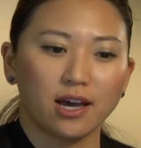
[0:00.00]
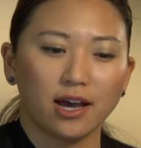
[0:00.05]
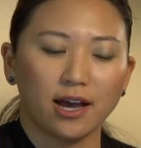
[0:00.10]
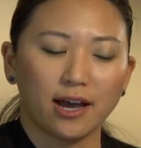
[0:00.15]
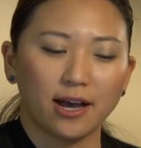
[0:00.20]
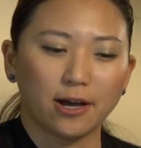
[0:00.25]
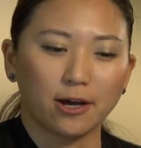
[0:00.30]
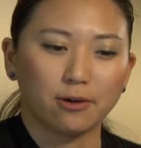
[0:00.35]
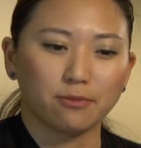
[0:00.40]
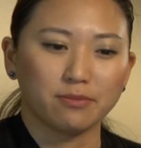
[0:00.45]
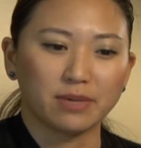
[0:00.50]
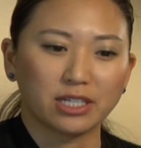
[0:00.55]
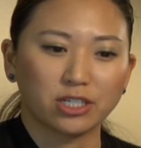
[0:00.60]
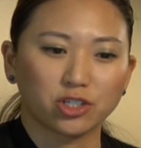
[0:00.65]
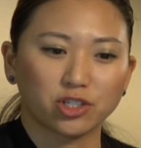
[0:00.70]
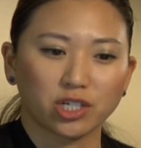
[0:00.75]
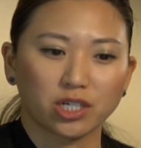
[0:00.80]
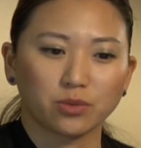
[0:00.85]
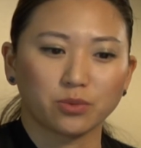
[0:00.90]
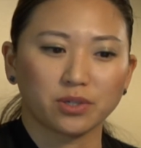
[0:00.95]
and
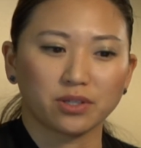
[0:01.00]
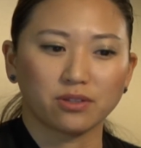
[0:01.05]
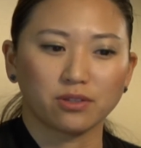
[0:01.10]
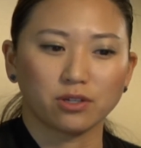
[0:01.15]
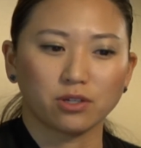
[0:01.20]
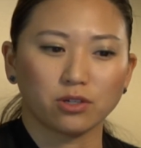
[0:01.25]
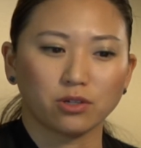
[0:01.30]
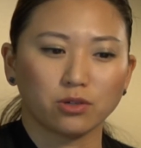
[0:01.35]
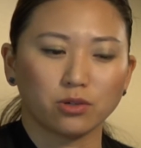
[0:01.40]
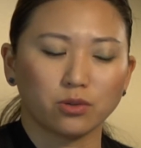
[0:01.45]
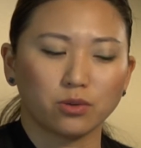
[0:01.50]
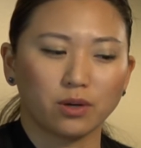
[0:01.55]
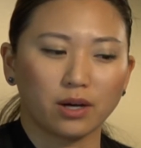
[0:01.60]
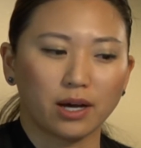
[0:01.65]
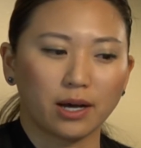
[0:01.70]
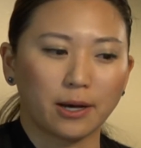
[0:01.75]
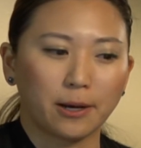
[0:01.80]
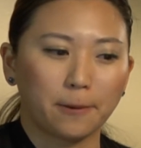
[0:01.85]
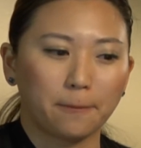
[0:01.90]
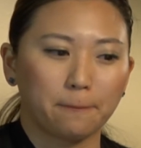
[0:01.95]
share with you,
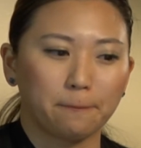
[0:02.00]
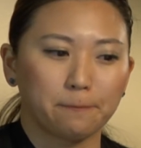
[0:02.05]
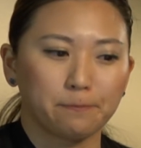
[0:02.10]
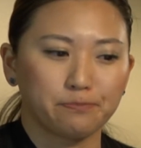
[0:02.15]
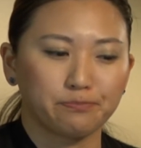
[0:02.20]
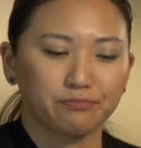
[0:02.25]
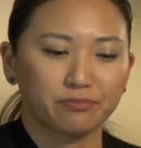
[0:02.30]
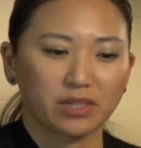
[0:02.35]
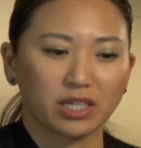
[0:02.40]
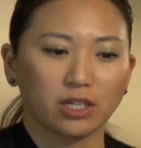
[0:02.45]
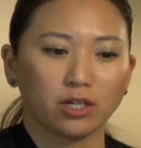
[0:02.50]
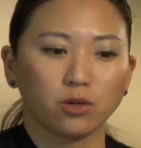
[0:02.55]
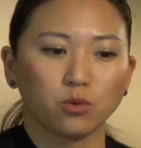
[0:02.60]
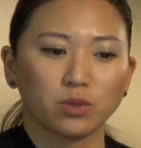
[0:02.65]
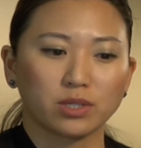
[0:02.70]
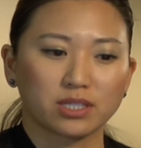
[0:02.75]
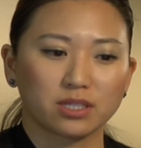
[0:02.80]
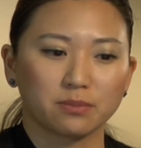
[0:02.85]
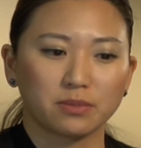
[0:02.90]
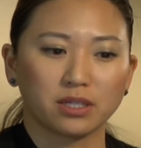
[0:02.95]
you know,
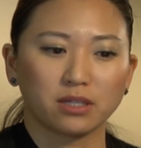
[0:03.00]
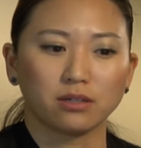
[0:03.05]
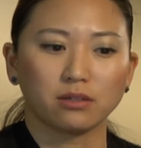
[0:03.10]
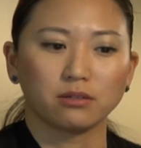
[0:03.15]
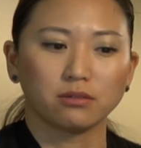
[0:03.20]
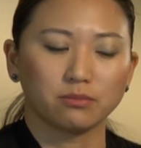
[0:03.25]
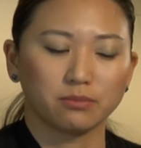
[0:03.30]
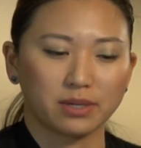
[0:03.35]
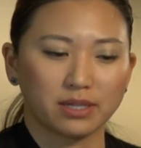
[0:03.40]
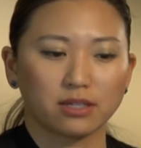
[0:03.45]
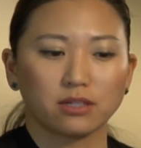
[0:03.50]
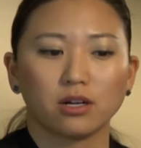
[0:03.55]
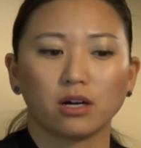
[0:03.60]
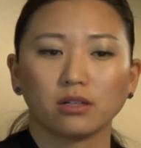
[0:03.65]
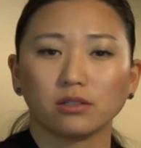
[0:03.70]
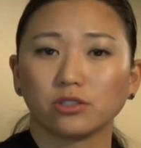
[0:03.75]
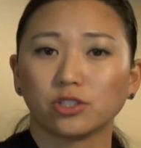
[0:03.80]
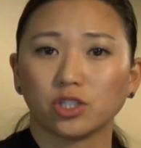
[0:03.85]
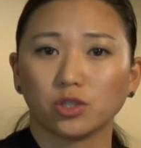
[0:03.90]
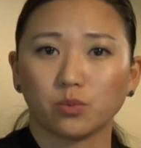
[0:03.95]
what some of the
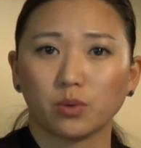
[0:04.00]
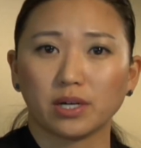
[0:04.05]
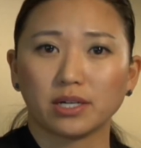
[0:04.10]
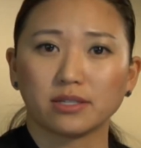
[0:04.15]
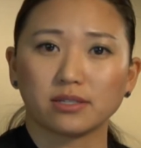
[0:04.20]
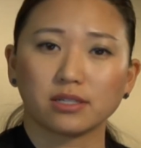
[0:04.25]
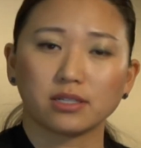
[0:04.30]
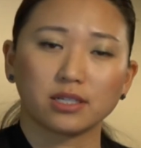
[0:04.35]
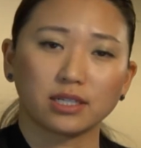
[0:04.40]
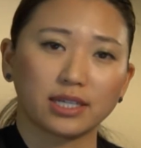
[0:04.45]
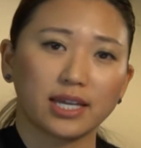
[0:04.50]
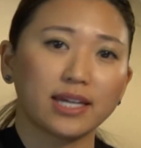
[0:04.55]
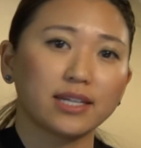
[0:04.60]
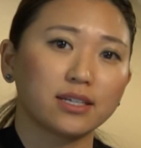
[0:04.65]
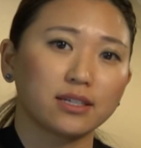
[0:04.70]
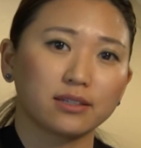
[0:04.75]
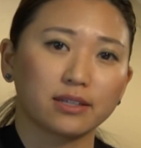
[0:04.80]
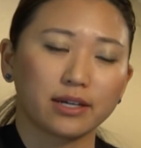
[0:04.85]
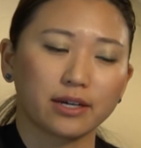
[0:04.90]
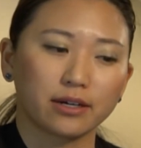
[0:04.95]
methodology was into
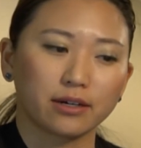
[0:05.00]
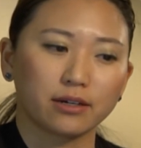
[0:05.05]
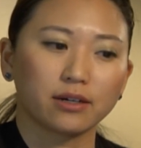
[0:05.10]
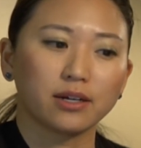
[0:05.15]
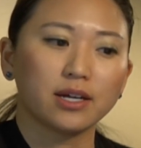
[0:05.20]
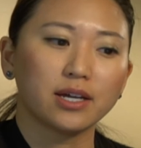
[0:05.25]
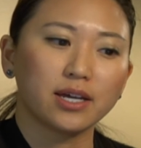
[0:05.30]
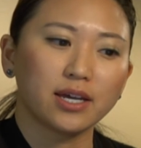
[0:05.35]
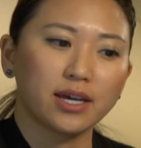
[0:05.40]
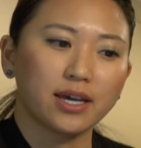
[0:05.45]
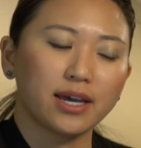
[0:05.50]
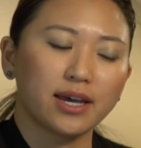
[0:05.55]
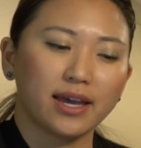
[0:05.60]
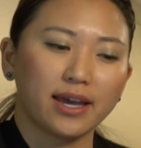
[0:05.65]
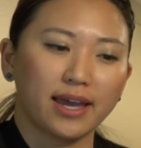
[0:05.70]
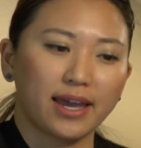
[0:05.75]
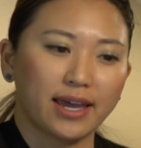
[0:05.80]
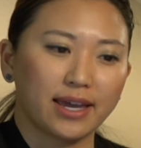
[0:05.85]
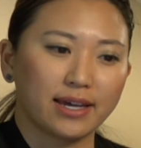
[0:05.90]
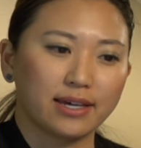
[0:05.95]
getting there.
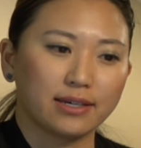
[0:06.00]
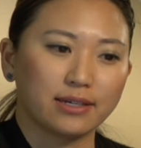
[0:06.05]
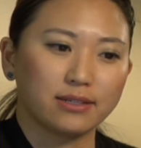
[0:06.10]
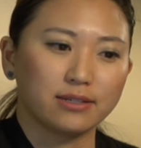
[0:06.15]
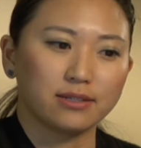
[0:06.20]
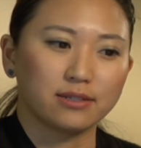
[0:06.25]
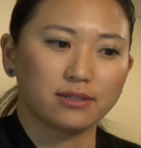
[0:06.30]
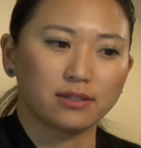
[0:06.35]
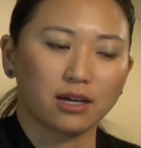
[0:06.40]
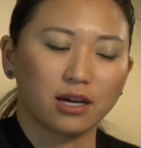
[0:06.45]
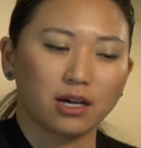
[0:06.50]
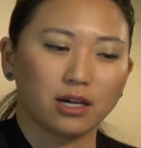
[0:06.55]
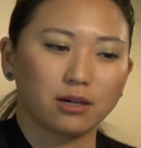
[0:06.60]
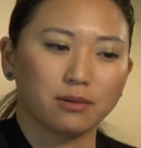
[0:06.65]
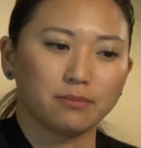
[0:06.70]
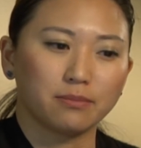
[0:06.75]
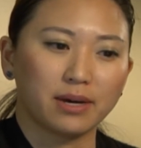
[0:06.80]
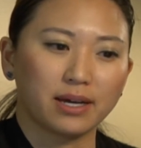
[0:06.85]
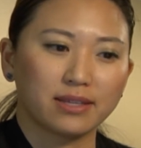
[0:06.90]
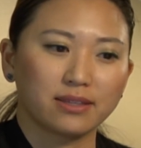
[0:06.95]
And
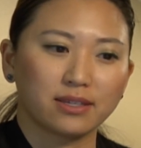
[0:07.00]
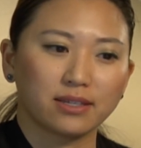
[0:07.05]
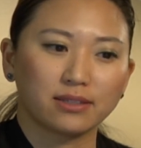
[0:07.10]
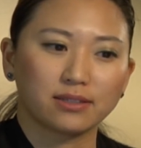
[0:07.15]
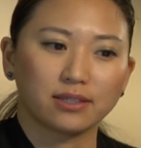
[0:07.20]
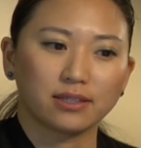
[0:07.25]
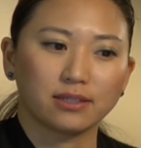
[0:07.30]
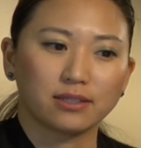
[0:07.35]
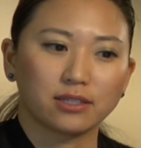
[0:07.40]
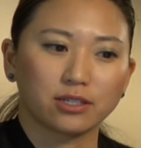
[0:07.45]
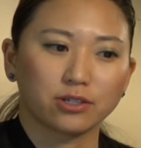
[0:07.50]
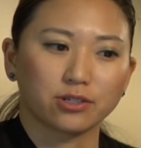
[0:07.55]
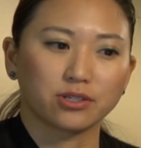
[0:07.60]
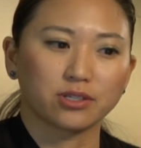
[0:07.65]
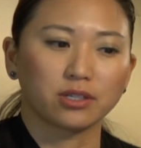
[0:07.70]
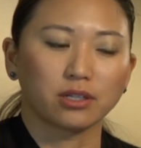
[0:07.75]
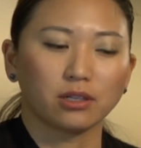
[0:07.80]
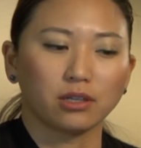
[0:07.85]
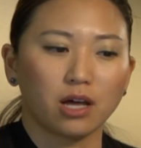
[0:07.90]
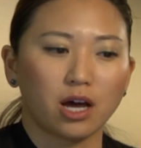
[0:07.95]
I think that
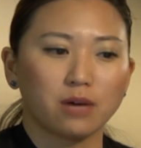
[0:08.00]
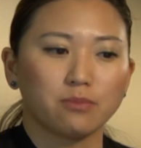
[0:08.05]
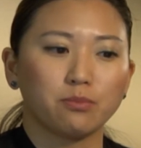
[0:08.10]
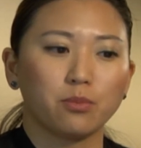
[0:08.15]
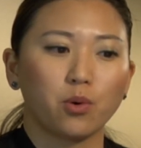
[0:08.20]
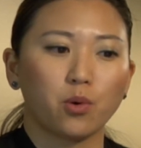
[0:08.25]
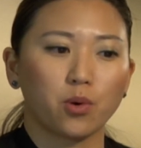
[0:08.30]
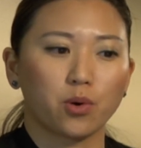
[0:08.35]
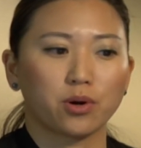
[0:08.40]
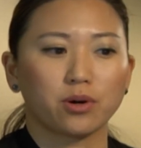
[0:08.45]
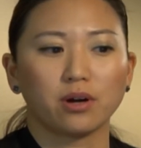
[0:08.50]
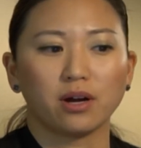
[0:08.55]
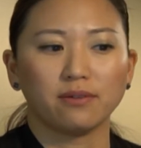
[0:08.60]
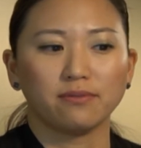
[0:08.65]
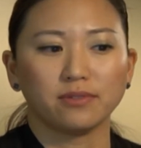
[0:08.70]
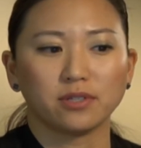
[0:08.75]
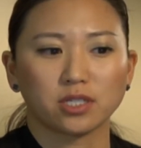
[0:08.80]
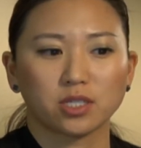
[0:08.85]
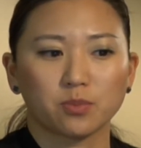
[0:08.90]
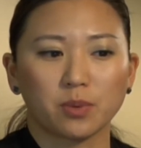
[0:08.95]
there's a lot more
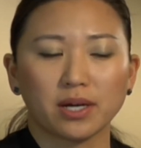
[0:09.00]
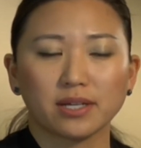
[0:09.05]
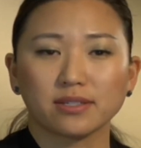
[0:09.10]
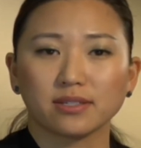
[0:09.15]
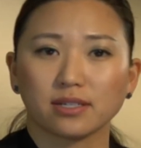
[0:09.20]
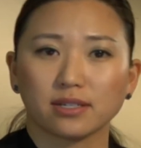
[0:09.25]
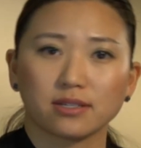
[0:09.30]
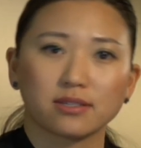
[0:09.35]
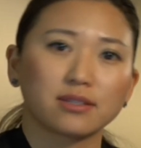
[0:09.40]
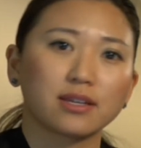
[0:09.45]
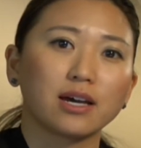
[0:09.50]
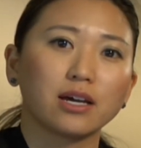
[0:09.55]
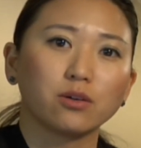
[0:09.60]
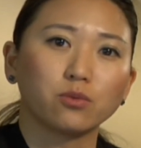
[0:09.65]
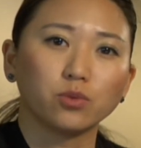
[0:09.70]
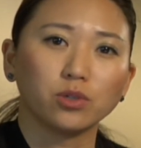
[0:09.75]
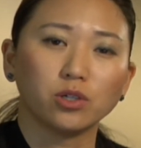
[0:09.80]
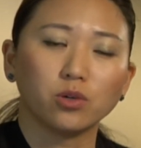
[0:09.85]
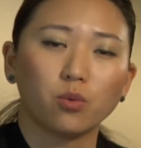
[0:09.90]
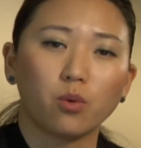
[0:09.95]
of this process that
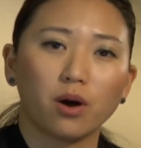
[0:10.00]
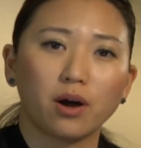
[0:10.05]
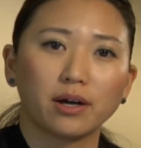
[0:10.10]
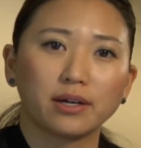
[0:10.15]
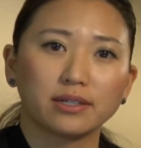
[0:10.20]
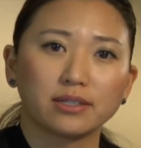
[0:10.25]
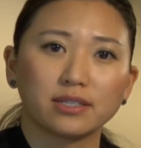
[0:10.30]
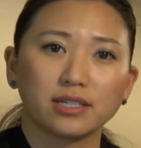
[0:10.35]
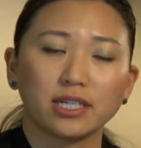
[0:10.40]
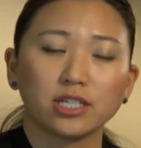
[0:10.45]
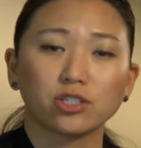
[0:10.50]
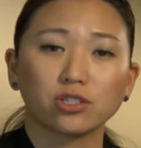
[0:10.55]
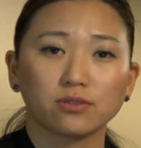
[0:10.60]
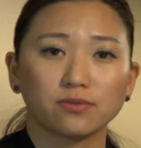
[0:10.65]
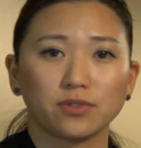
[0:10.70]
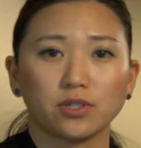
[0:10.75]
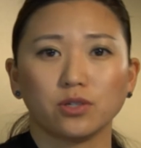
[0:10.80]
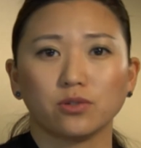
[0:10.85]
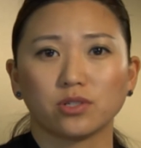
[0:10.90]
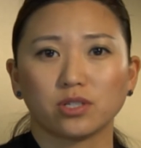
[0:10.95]
we'll want each
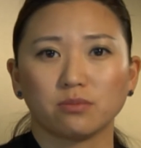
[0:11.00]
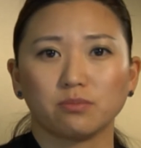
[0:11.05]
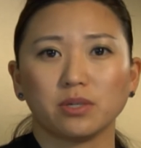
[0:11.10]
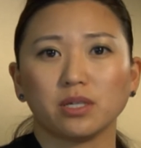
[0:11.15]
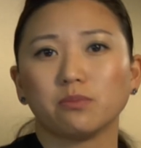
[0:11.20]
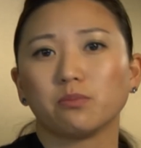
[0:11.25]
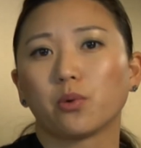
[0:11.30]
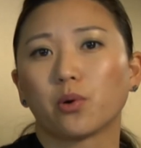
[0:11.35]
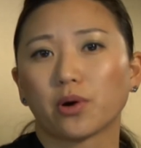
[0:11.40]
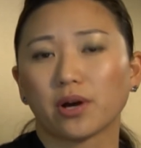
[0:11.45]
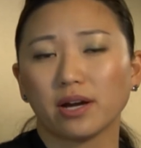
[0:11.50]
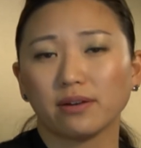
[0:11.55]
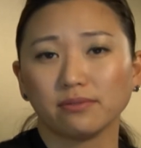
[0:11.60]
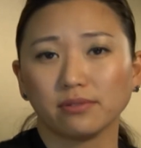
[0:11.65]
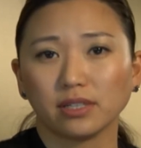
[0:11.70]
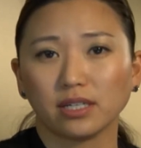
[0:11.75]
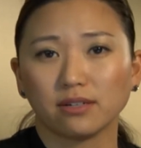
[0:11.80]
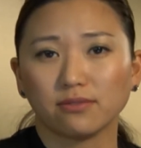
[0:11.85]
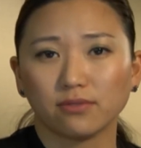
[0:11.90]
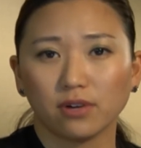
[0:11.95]
of you to be more
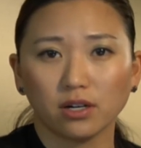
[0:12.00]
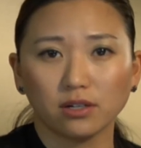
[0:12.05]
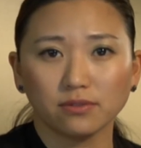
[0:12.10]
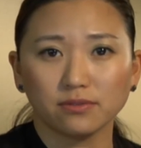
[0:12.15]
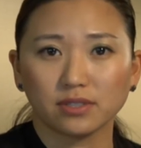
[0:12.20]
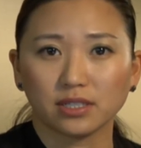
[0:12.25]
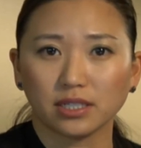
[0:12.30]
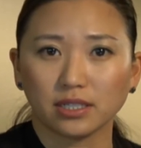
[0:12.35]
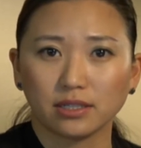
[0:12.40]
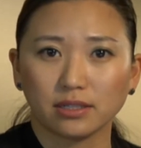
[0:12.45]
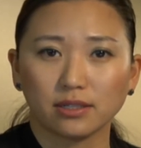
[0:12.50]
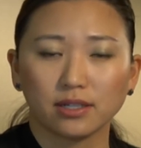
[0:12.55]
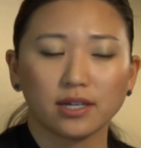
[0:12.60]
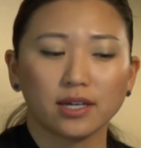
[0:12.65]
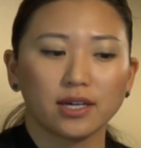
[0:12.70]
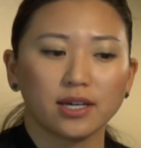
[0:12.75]
heavily involved in.